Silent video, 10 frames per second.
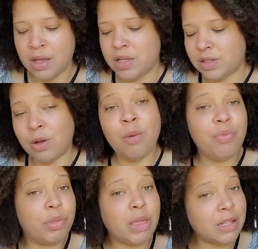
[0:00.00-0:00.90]
So
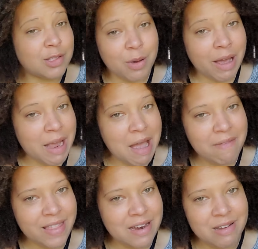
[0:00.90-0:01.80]
that's why I
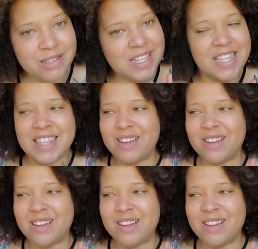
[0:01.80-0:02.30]
have that notion that